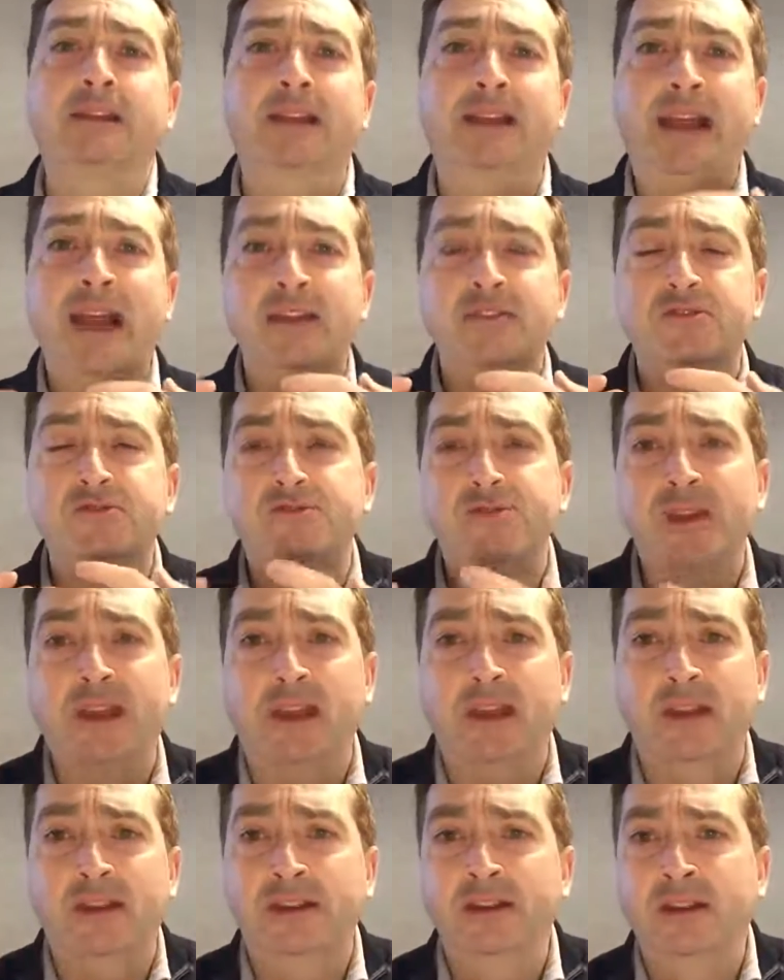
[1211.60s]
get
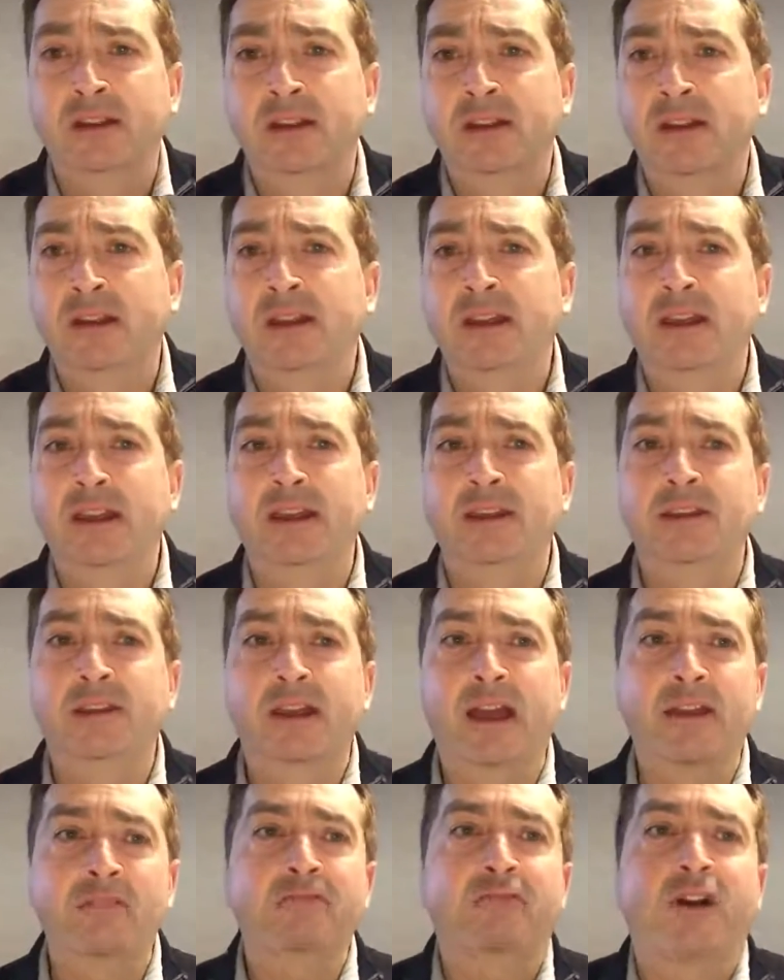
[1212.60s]
triggered
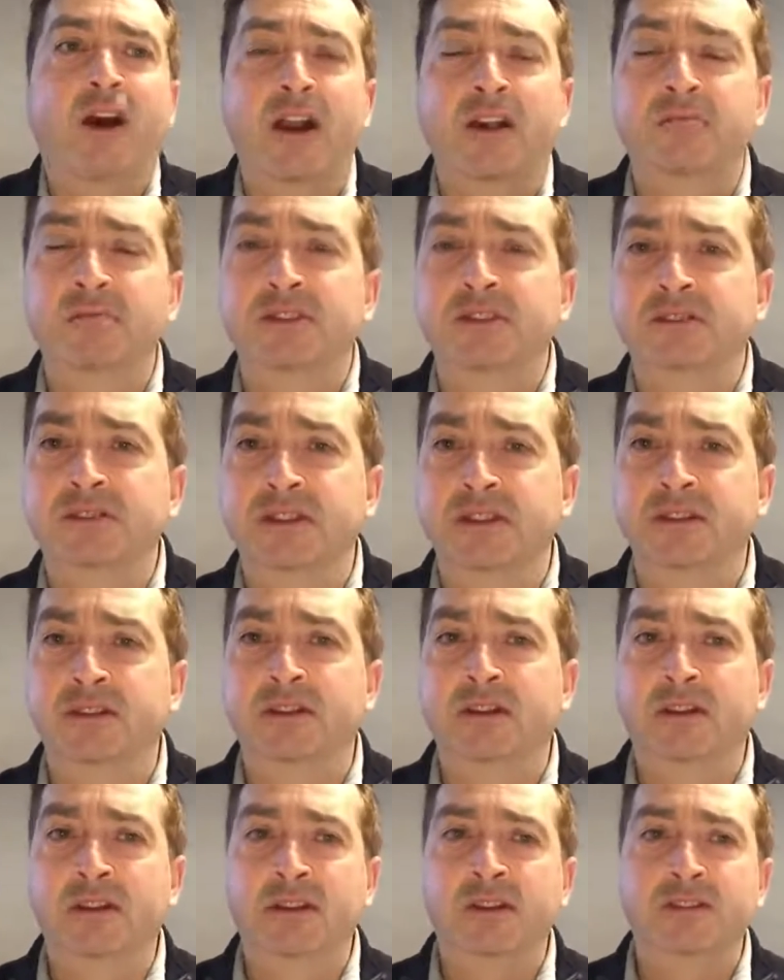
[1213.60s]
in environments
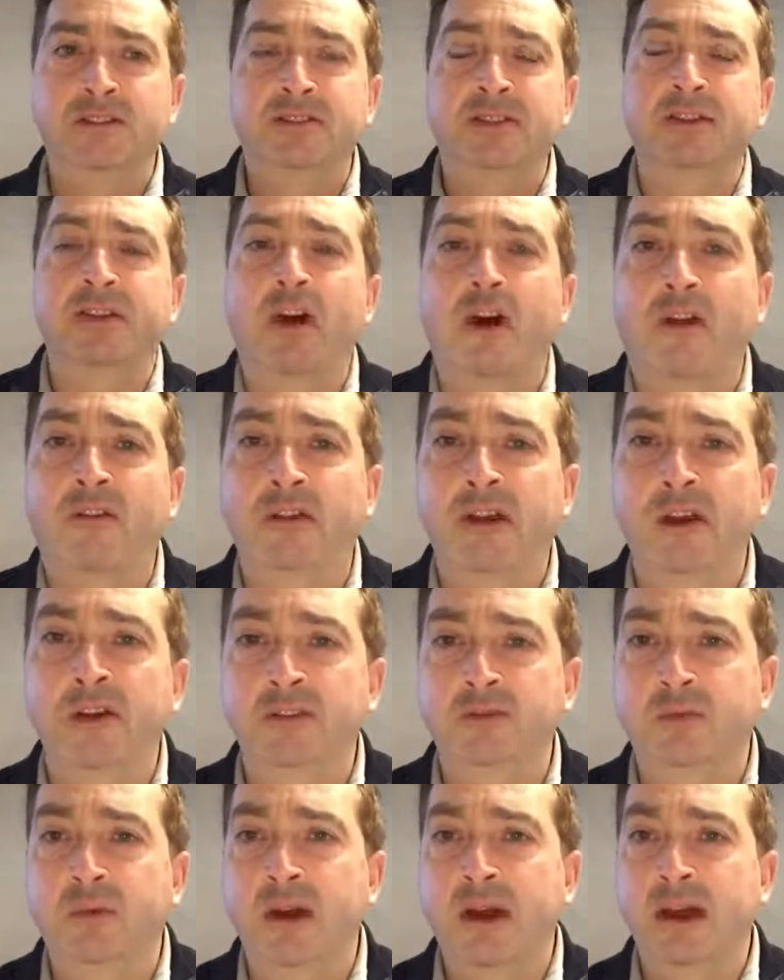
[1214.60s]
and
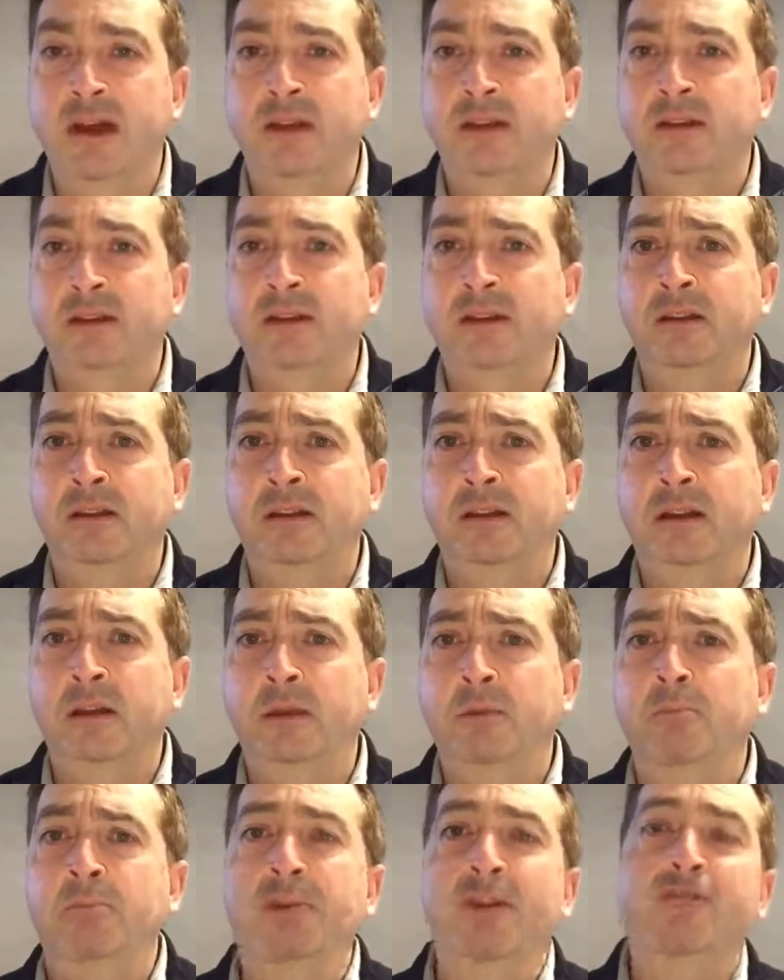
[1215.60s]
scenarios where
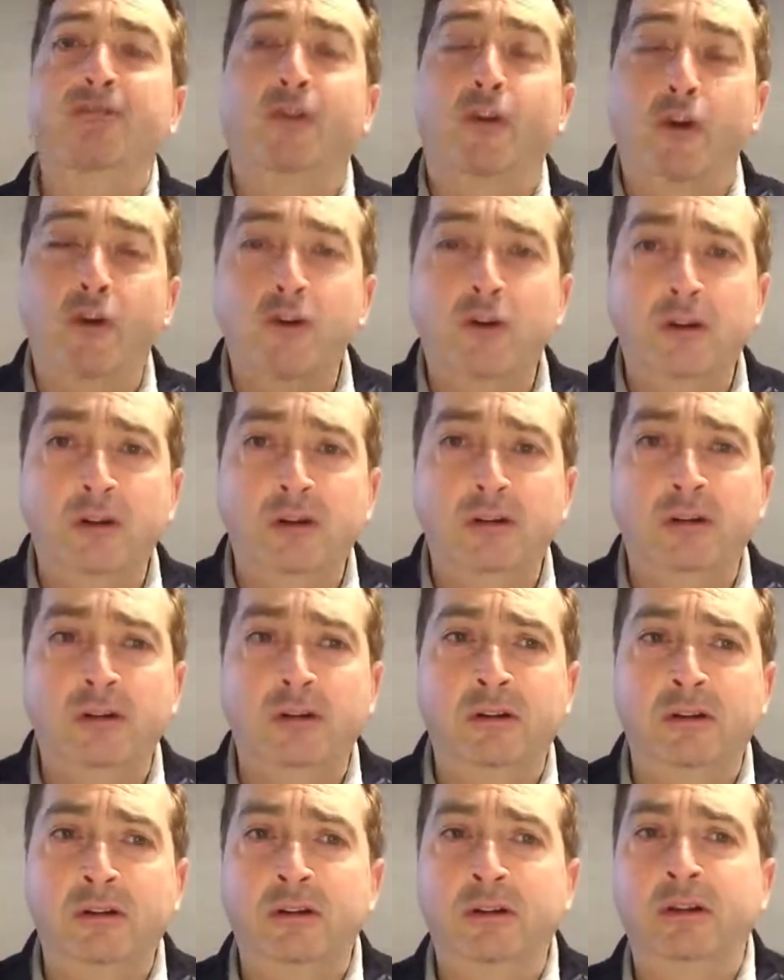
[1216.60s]
before
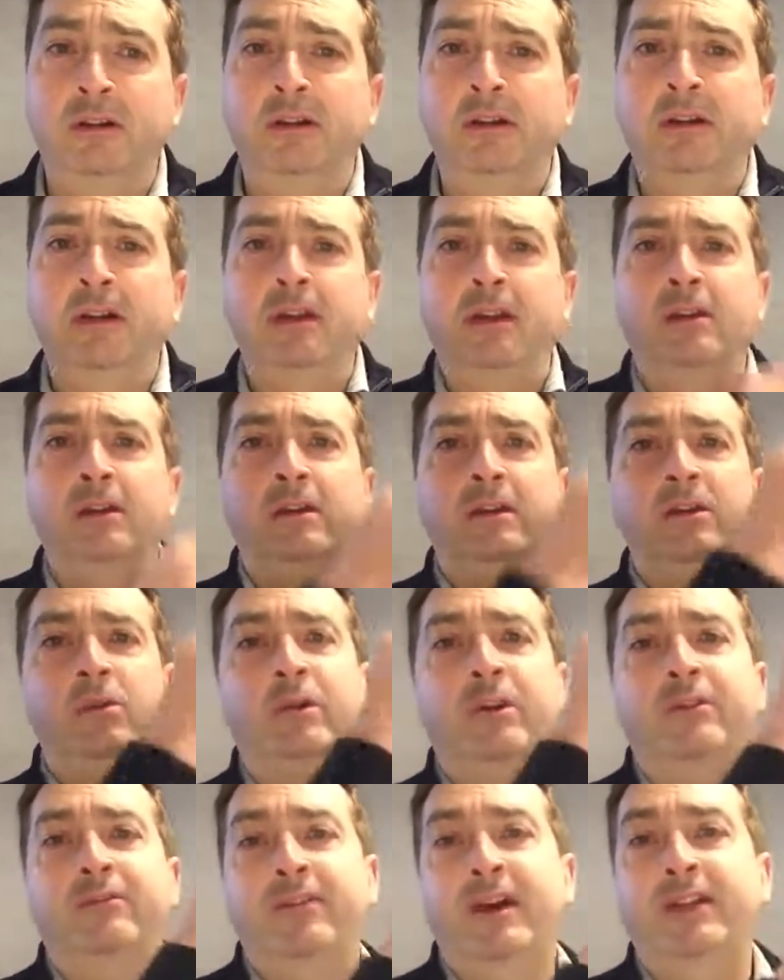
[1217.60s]
you
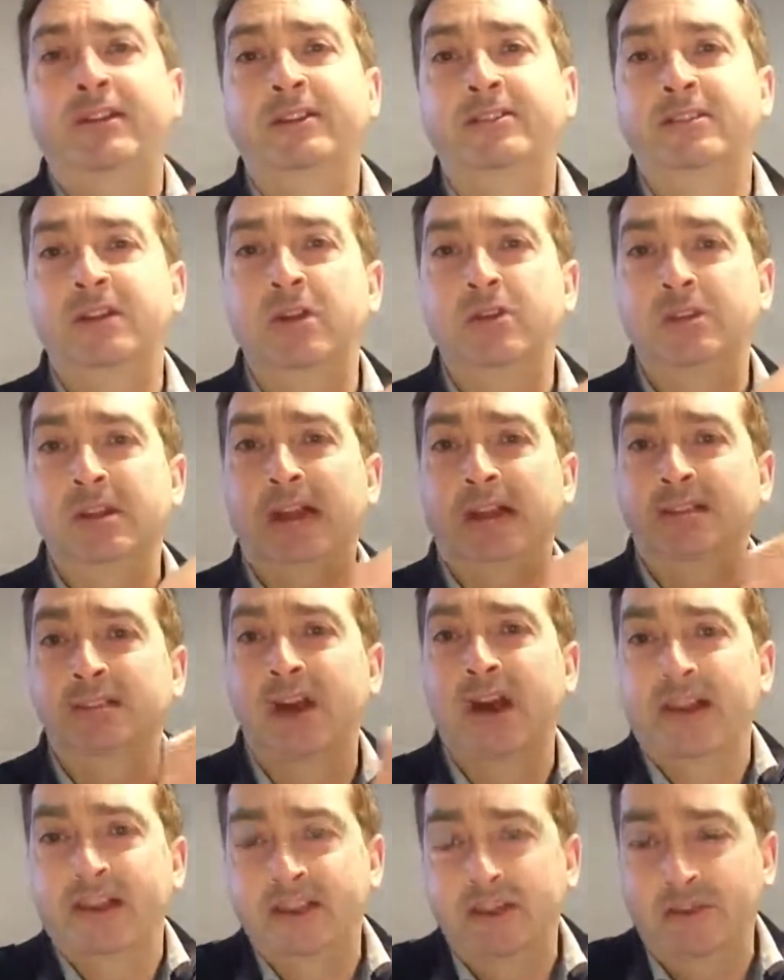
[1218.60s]
would have had a social
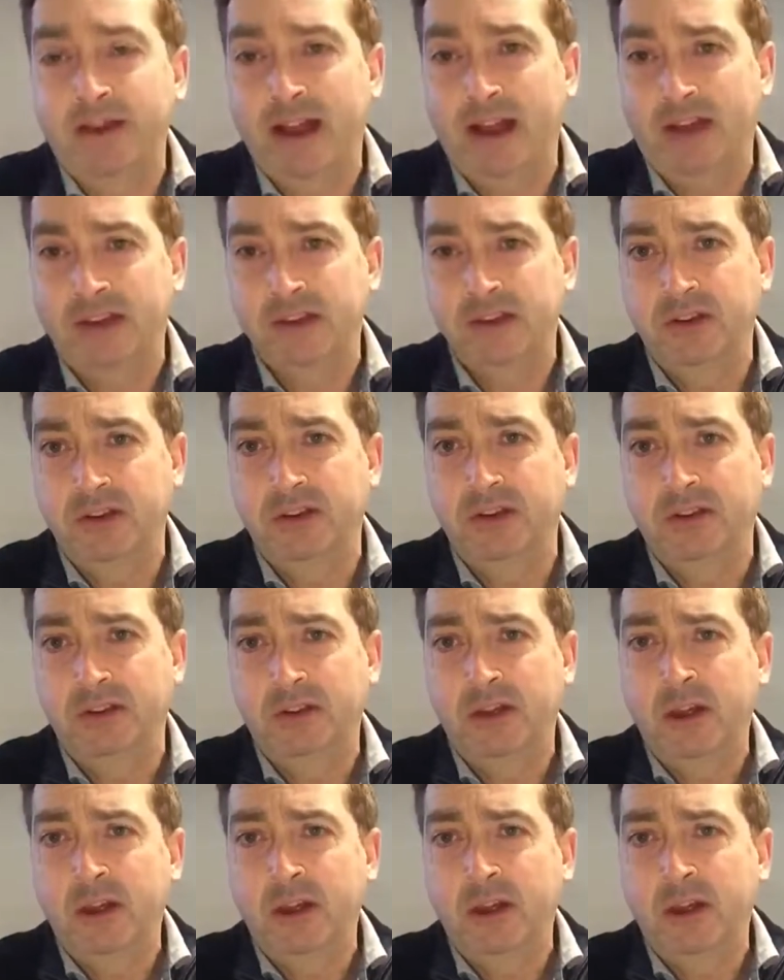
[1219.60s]
anxiety reaction.